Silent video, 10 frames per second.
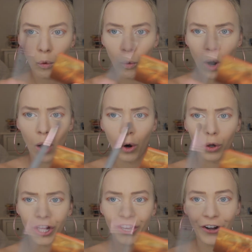Whoa,
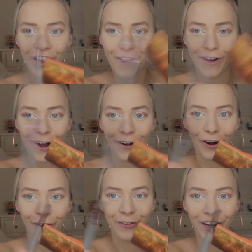look at all that
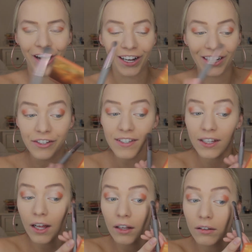powder. Oh my god, can you see
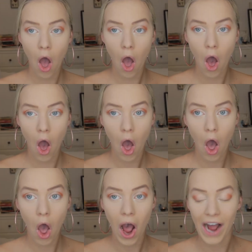that?
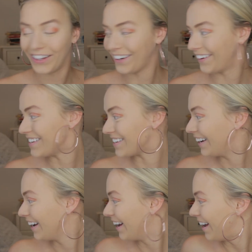I look
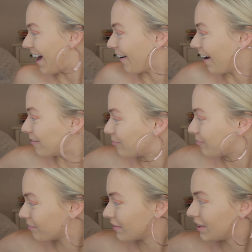crazy. Okay.
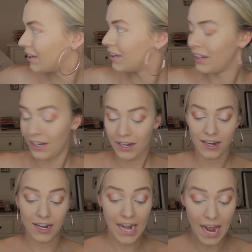
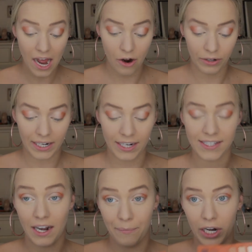Now, like I
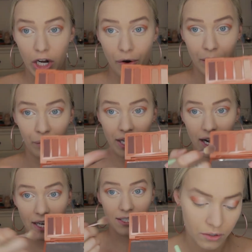said, I'm gonna go in with
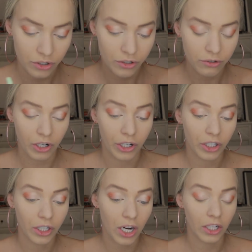Heist. Two
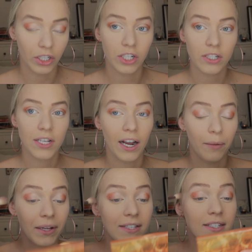darker colors kind
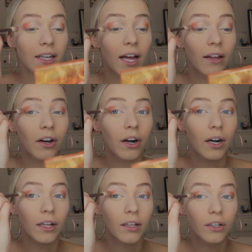of mixed together
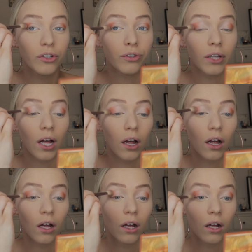and then do the